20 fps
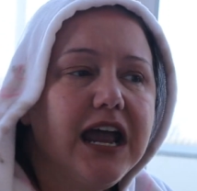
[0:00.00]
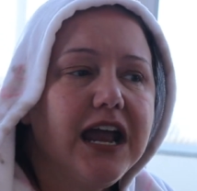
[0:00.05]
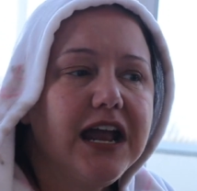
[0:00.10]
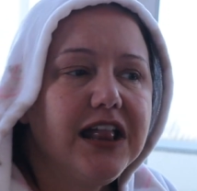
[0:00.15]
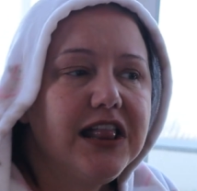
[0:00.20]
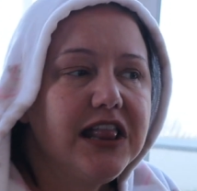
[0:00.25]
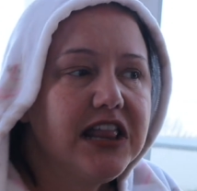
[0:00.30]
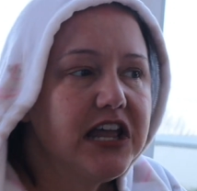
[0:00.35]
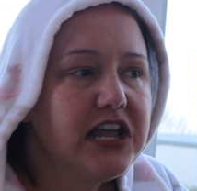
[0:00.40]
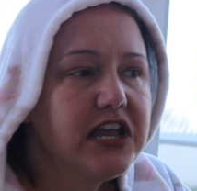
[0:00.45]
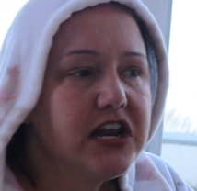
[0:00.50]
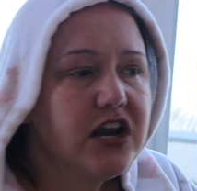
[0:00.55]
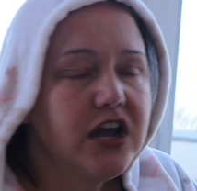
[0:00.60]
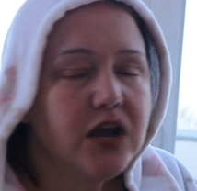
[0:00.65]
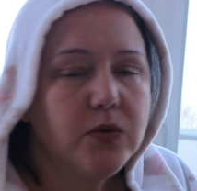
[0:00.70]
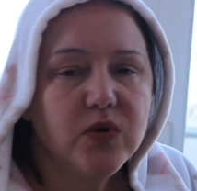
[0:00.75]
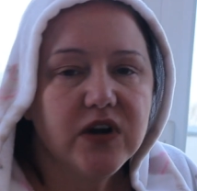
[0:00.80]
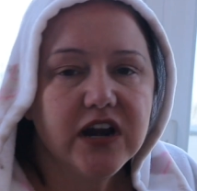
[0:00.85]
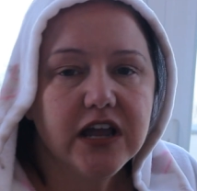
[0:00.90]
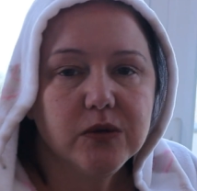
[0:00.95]
And
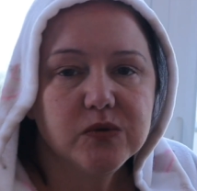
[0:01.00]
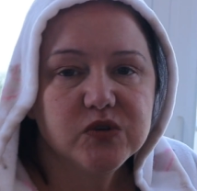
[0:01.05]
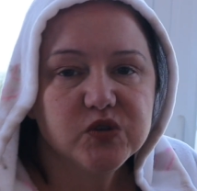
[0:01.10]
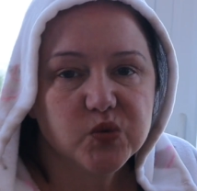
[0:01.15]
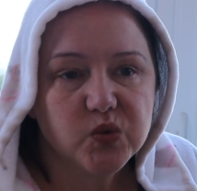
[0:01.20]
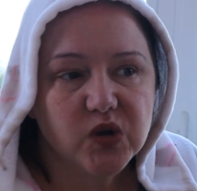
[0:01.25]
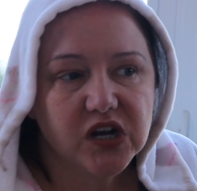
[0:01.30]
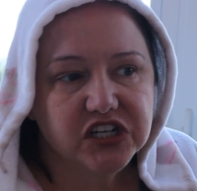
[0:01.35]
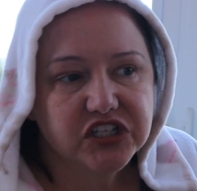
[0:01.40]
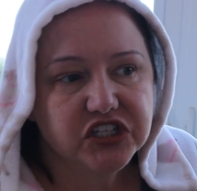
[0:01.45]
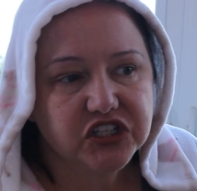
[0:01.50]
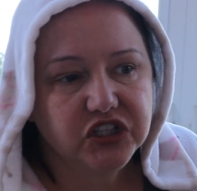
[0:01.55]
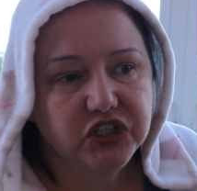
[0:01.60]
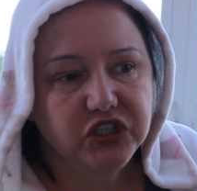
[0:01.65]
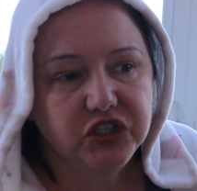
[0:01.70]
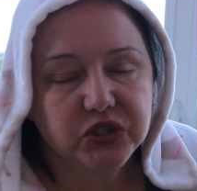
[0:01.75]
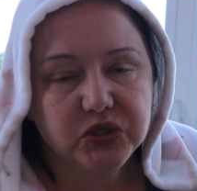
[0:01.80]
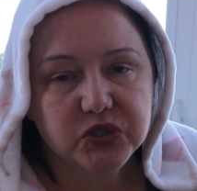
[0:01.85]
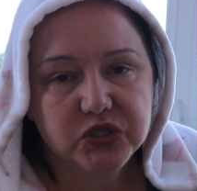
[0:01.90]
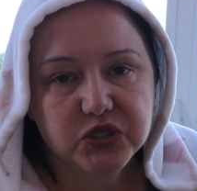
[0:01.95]
then when I was watching
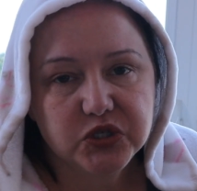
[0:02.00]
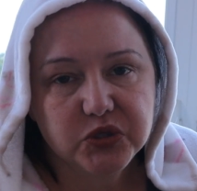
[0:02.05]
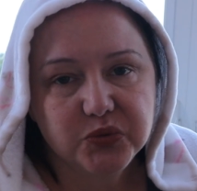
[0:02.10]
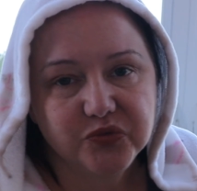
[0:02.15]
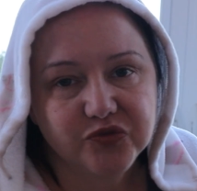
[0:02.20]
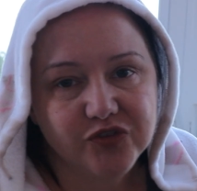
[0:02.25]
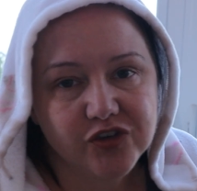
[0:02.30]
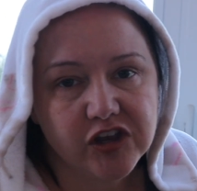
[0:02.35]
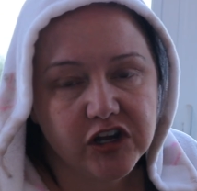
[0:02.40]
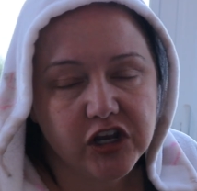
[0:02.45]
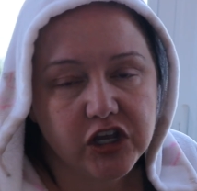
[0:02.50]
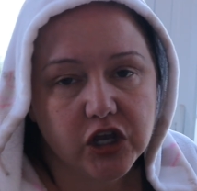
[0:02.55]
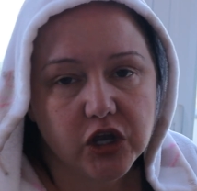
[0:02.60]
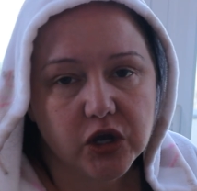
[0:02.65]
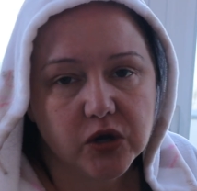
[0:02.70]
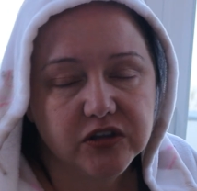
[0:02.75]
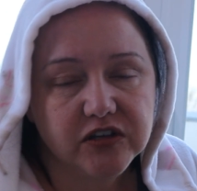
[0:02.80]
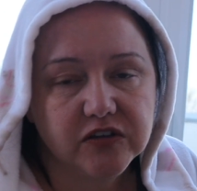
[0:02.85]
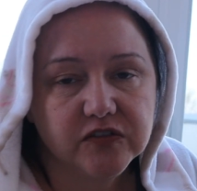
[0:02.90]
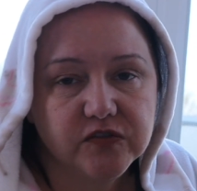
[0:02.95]
the YouTube
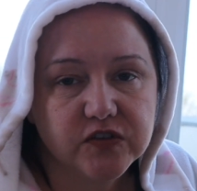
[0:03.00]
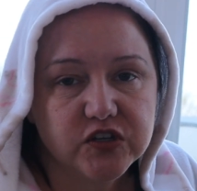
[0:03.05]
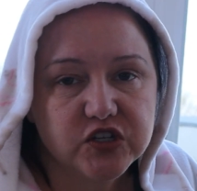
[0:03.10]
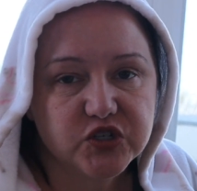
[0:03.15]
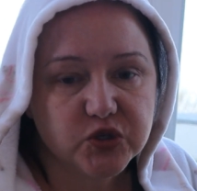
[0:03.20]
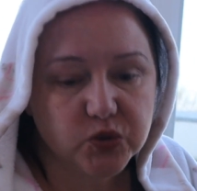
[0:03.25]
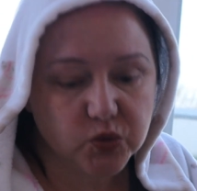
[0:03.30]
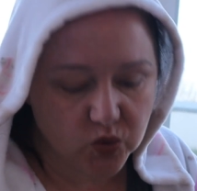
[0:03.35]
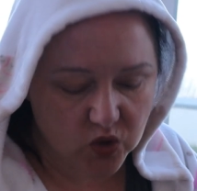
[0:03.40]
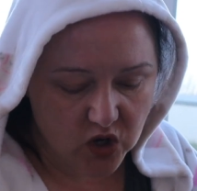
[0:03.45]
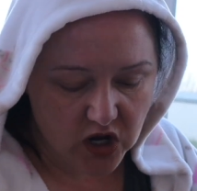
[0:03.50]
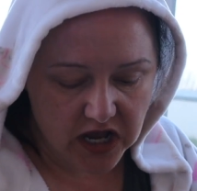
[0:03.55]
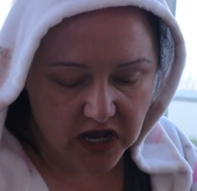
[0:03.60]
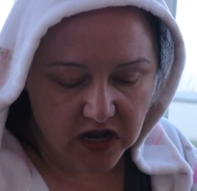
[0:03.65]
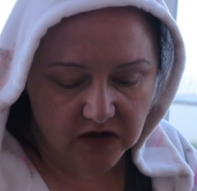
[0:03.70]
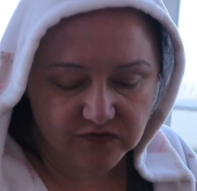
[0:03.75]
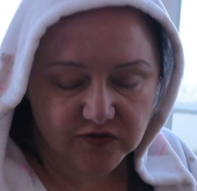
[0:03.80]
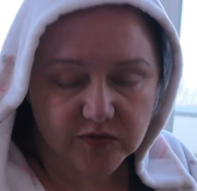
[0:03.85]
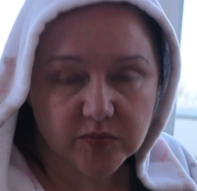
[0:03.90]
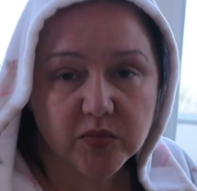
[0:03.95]
video, the official
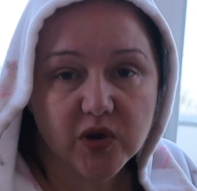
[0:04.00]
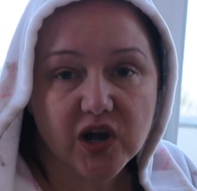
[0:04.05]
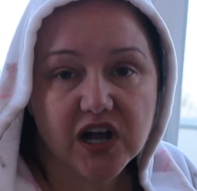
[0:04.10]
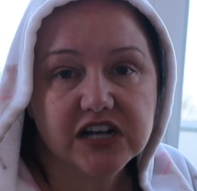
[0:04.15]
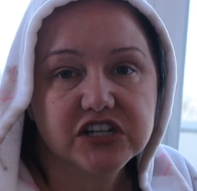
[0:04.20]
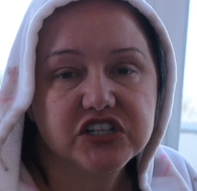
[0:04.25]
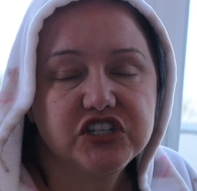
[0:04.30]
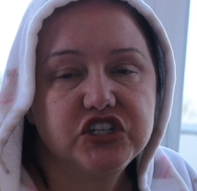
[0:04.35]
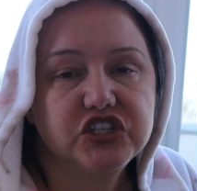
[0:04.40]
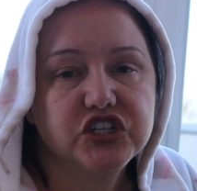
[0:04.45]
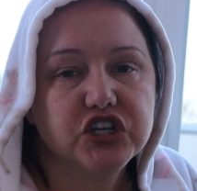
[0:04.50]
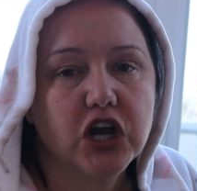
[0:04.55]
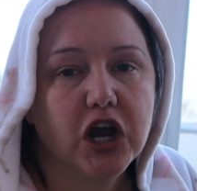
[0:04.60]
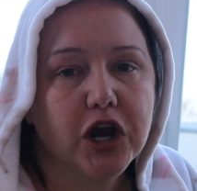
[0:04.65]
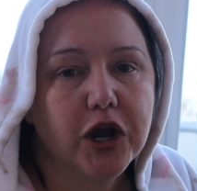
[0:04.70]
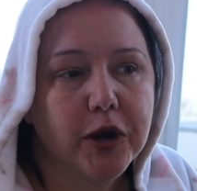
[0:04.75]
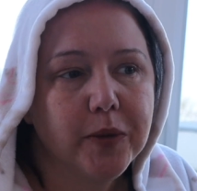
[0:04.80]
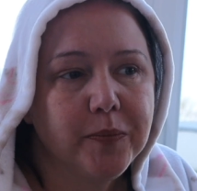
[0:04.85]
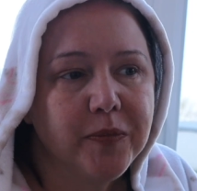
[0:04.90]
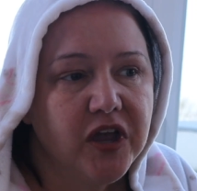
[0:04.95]
one from
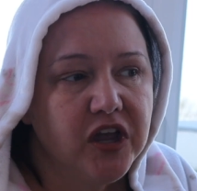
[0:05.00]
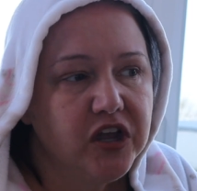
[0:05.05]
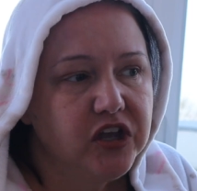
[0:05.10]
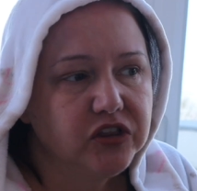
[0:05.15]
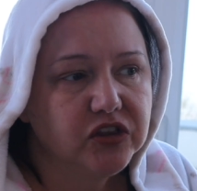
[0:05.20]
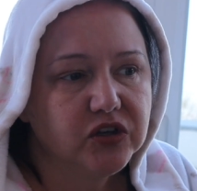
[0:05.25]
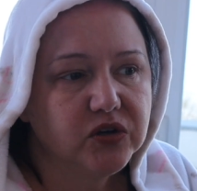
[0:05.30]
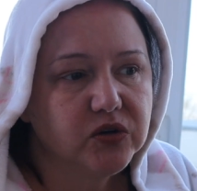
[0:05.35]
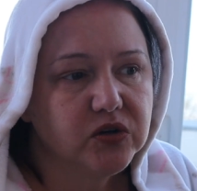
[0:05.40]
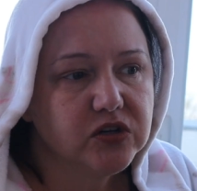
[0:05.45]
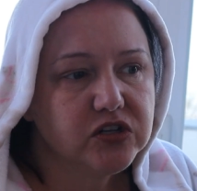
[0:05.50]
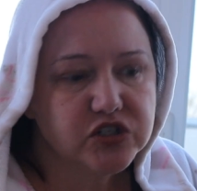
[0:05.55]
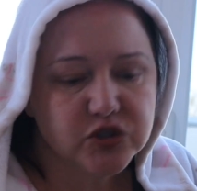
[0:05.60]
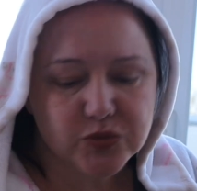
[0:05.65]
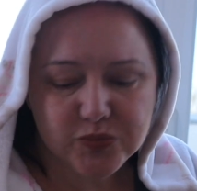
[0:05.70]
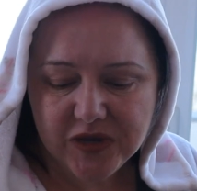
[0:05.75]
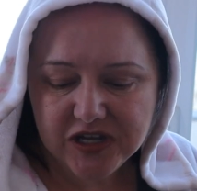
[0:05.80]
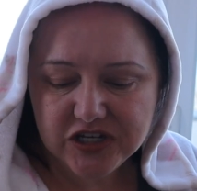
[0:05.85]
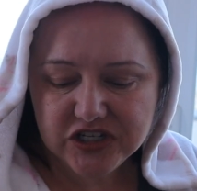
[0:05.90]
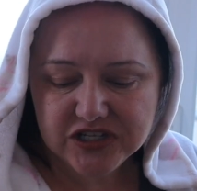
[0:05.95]
Boxycharm, the
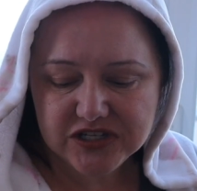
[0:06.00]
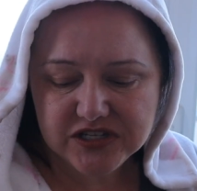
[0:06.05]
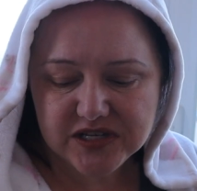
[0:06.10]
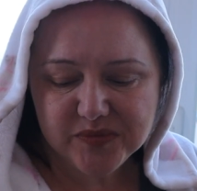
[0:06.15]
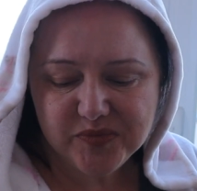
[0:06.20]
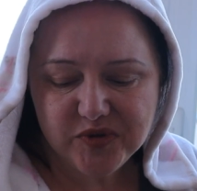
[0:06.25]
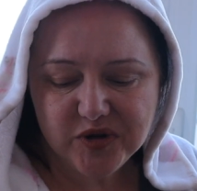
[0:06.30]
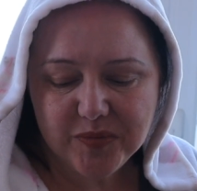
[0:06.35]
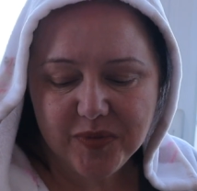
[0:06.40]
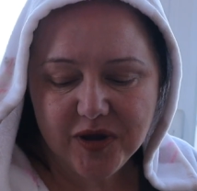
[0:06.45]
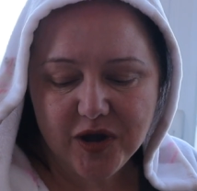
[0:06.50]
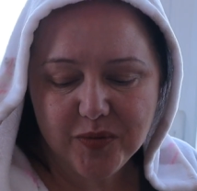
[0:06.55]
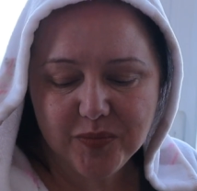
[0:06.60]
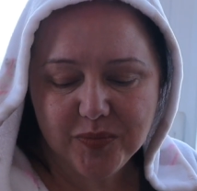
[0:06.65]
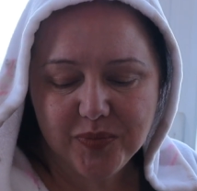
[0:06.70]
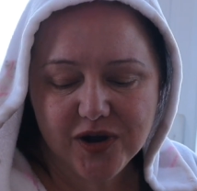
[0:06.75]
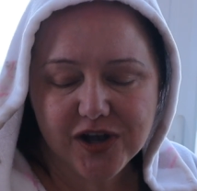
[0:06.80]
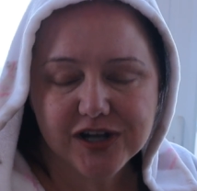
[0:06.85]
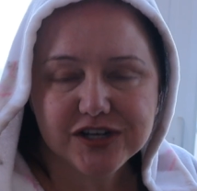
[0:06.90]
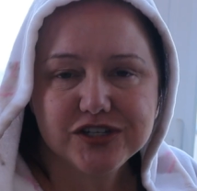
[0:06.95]
girls mentioned something
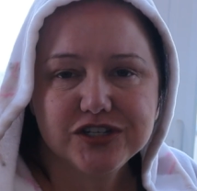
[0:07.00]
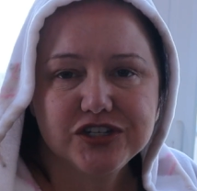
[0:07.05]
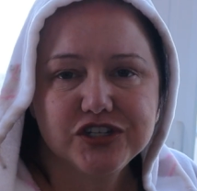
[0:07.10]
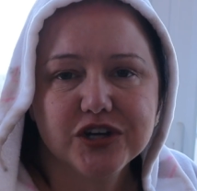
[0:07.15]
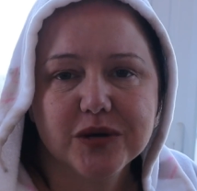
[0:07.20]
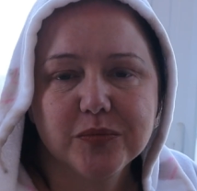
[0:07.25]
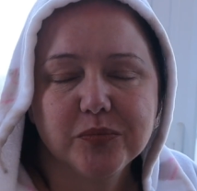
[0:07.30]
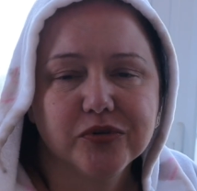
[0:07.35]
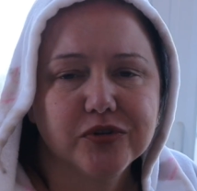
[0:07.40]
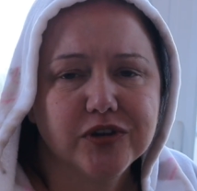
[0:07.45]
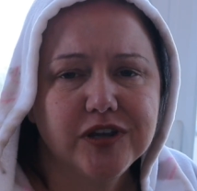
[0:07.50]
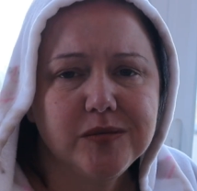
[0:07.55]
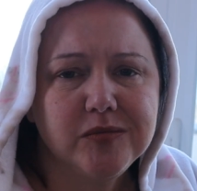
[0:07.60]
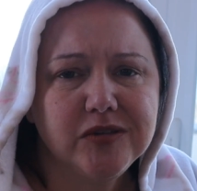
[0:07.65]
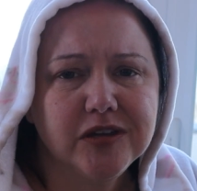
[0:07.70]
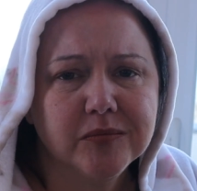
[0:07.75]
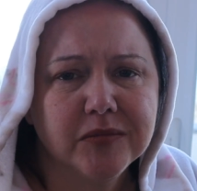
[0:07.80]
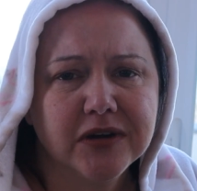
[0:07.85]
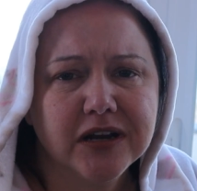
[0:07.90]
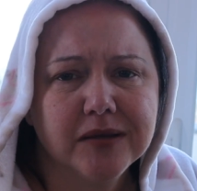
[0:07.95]
about Boxycharm
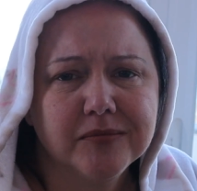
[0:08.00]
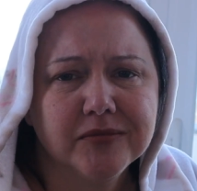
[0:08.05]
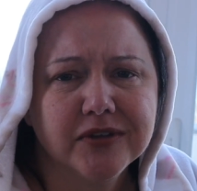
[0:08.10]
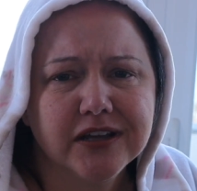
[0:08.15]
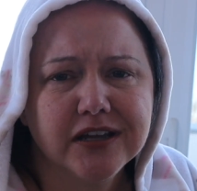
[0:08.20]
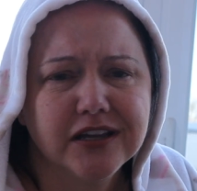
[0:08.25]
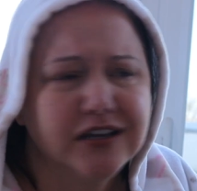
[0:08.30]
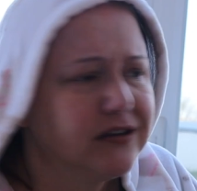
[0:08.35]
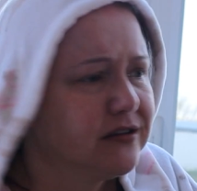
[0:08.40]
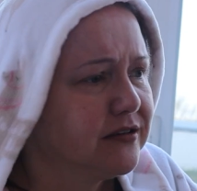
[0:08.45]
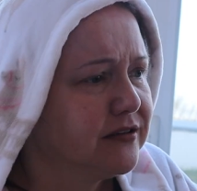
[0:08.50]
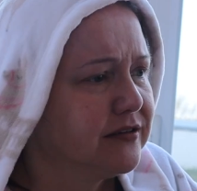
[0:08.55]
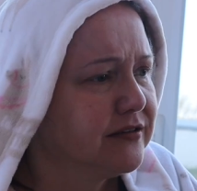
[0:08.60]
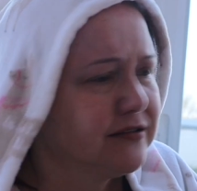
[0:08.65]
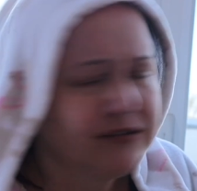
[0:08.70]
Premium, and I'm like,